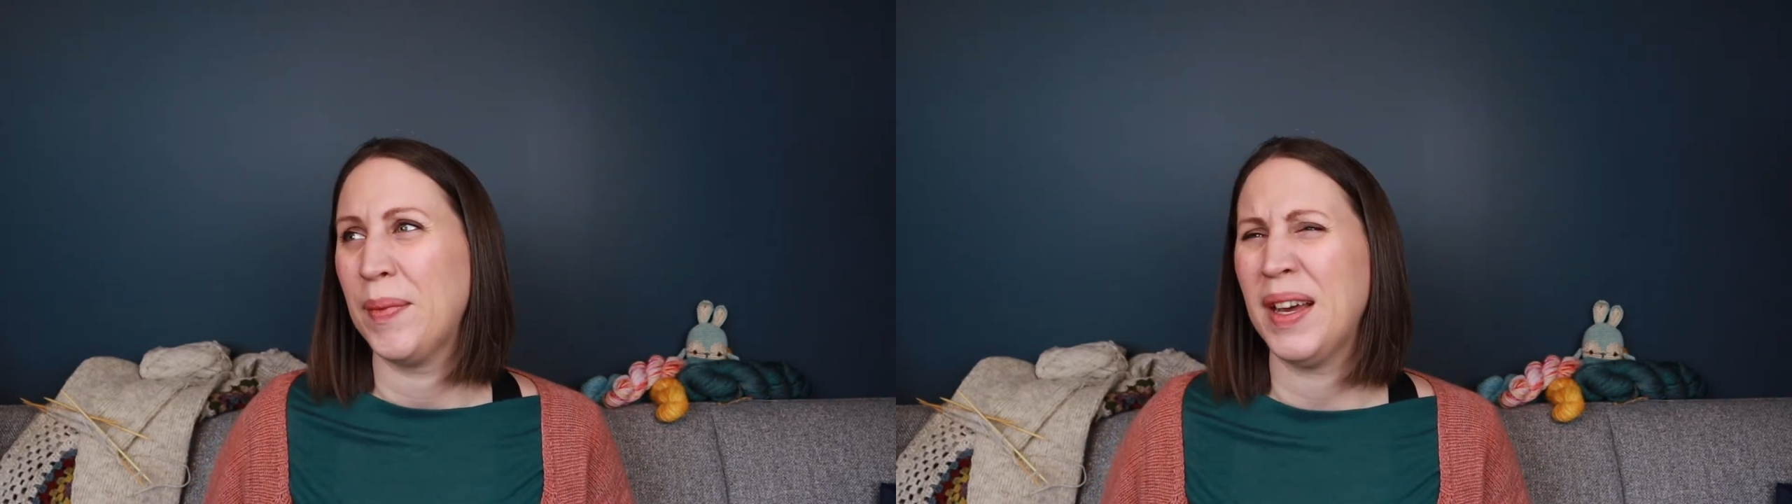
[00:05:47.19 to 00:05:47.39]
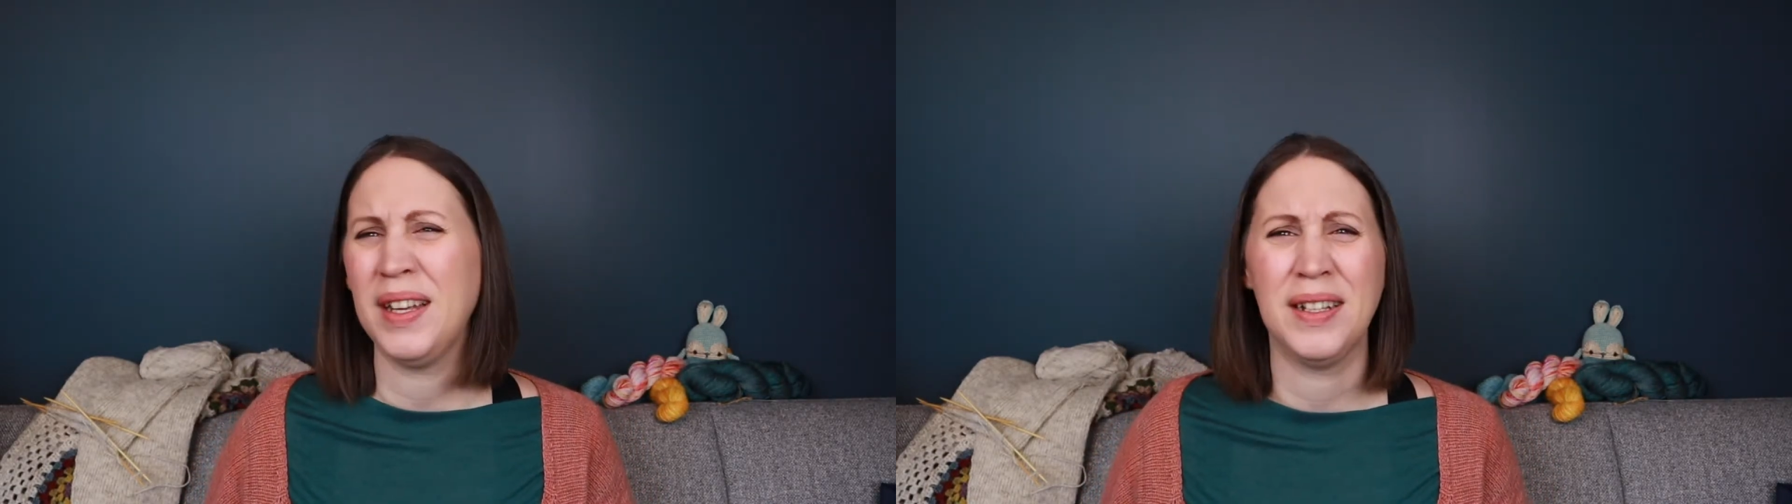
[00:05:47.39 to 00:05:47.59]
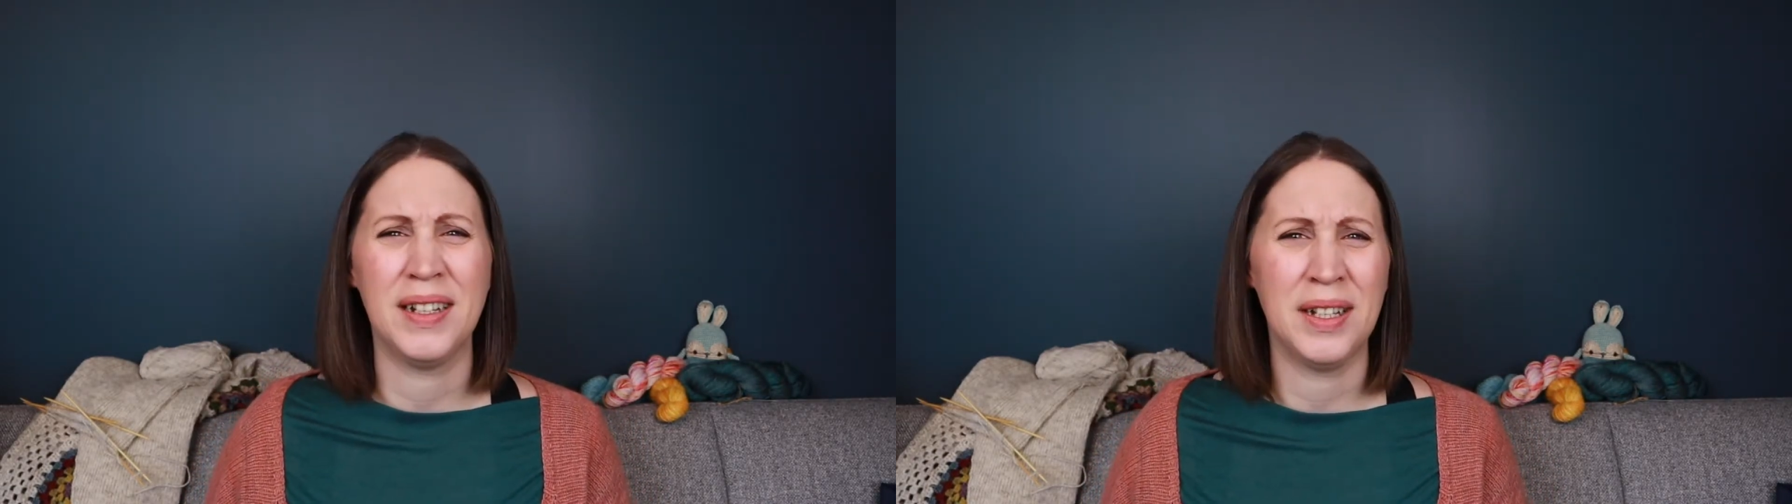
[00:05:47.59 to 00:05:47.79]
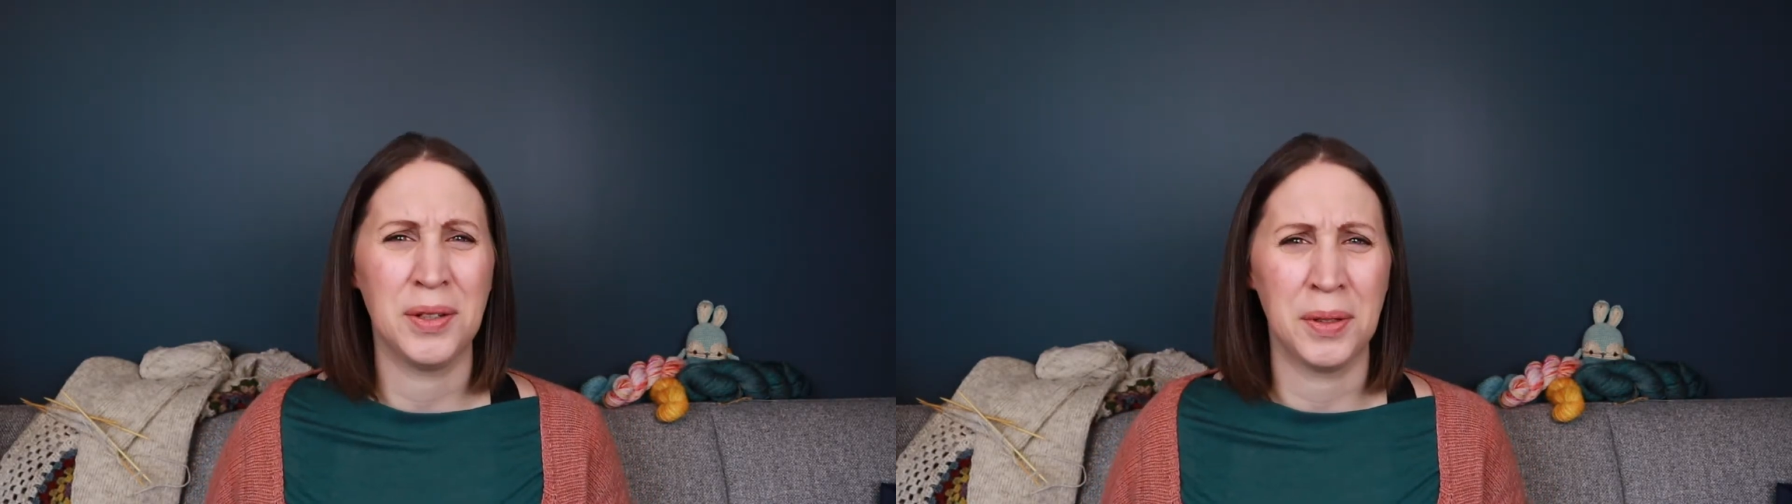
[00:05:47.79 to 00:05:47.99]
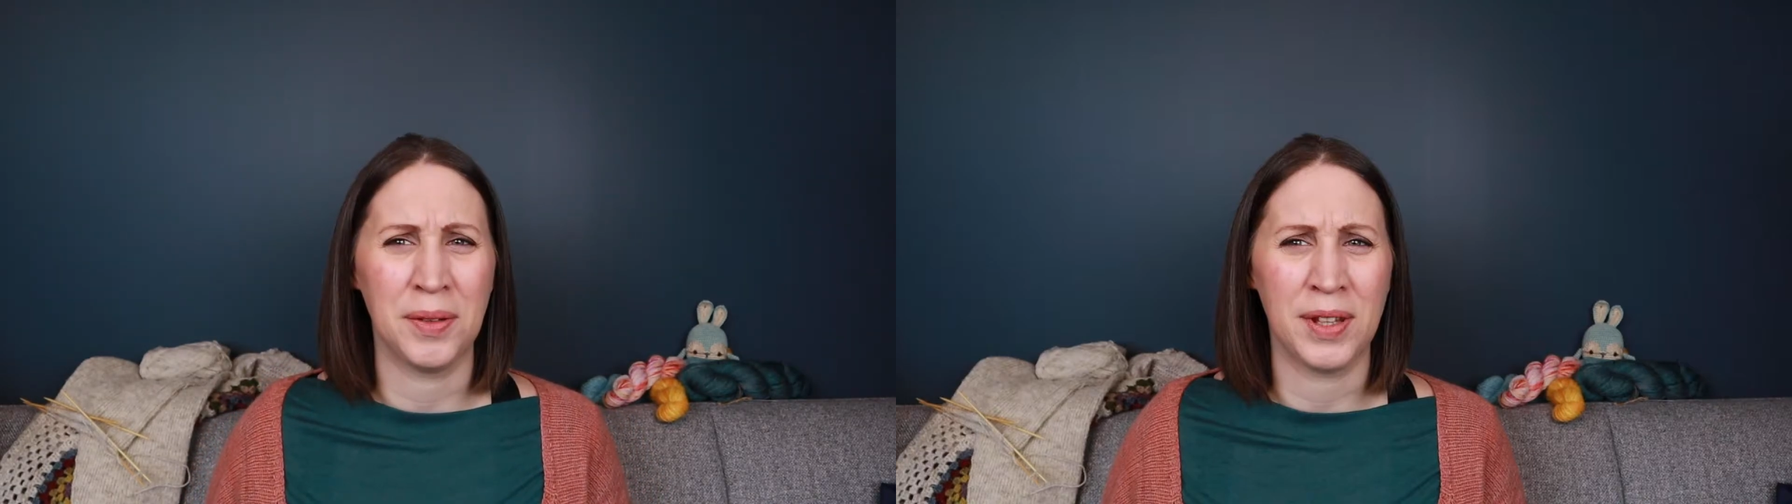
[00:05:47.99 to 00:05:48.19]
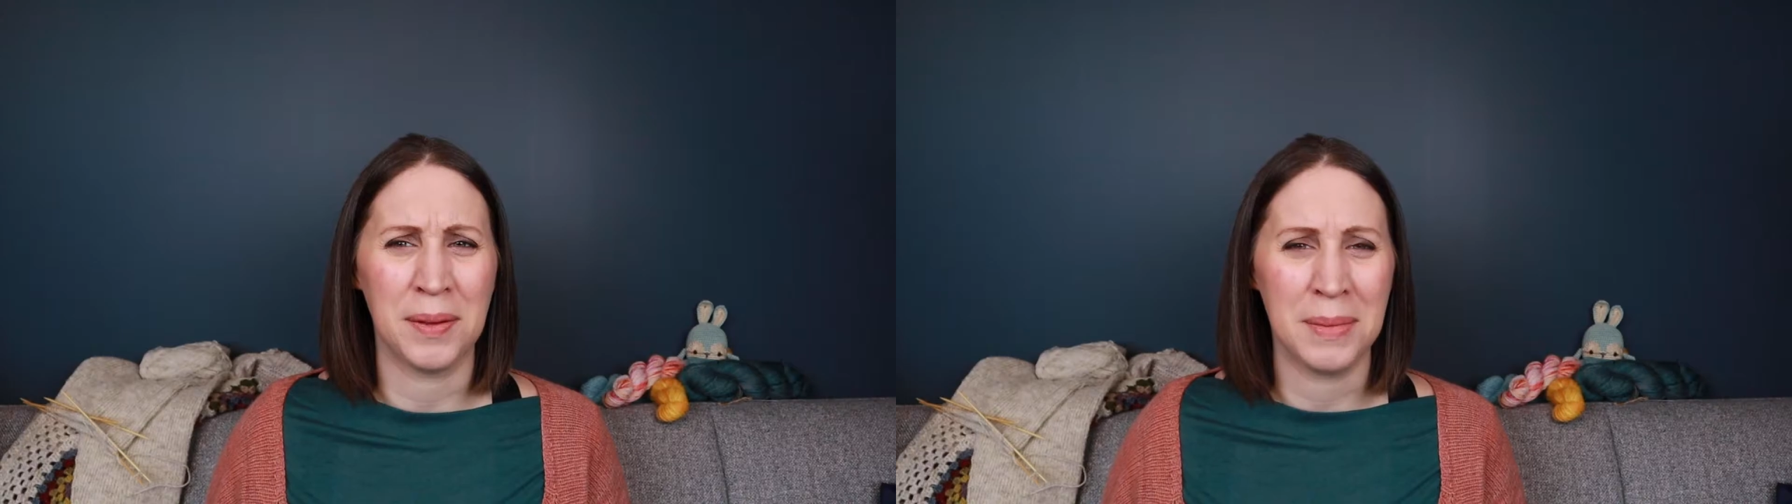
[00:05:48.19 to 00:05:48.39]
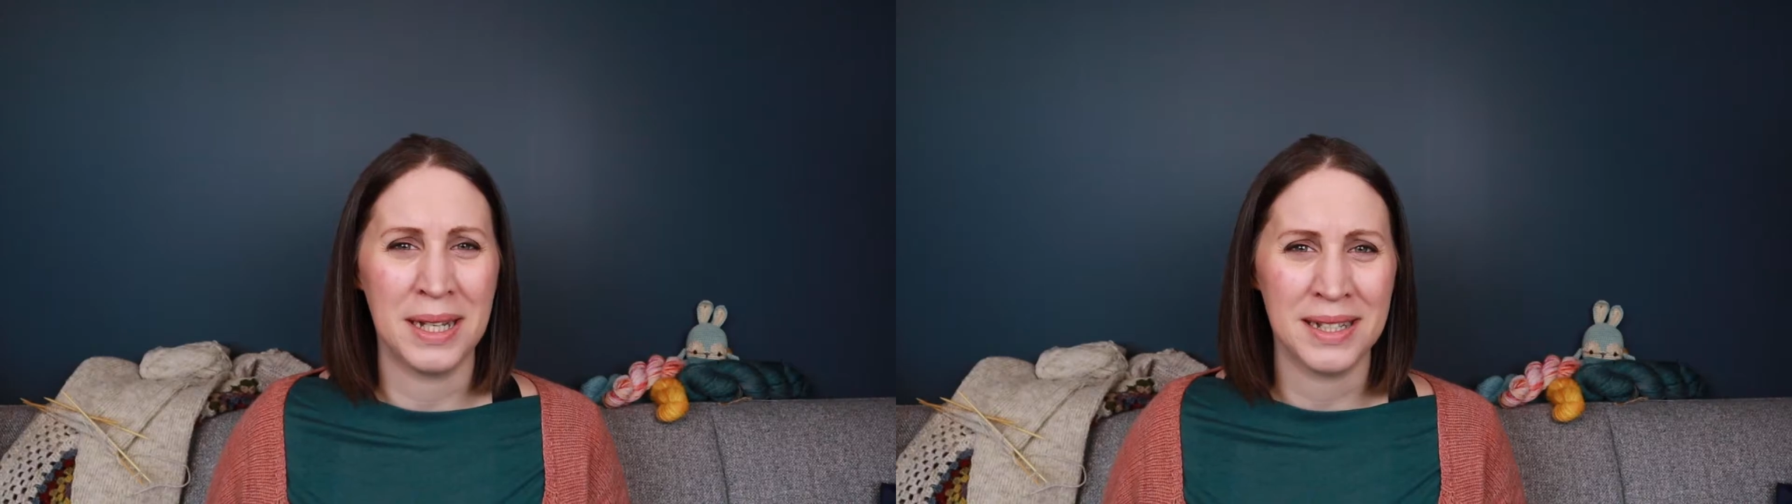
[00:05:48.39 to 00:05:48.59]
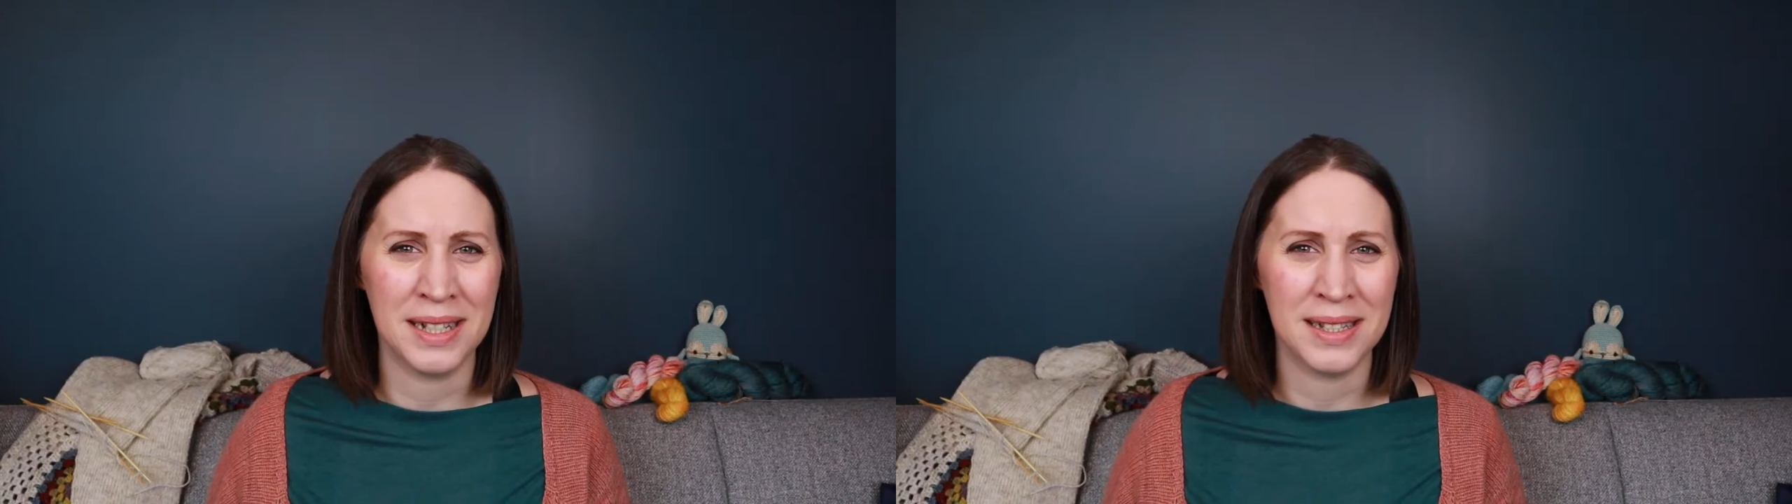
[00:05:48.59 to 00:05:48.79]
I don't know if that makes any